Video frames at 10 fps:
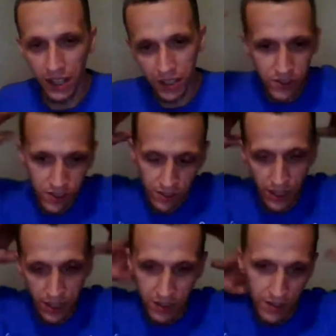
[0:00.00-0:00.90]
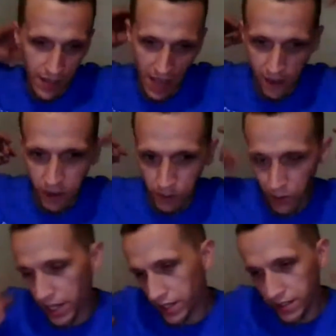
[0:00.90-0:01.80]
And I used to like have it
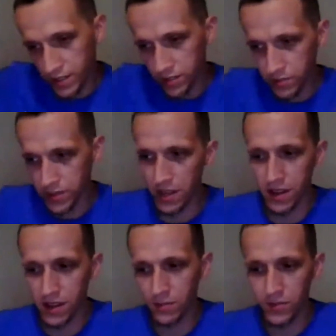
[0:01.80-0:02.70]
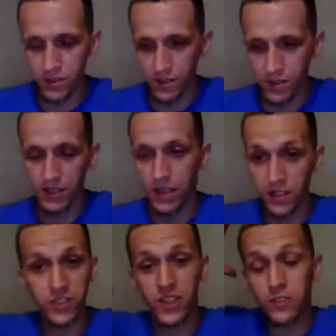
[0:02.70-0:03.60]
braided sometimes. And
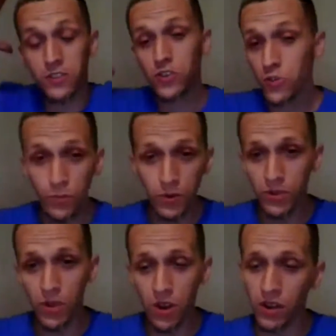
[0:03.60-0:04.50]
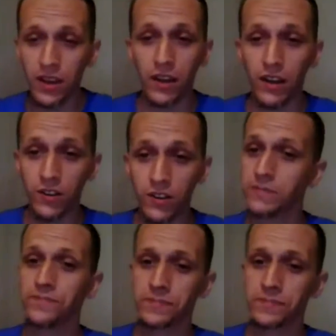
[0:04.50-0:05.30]
I just had super long hair.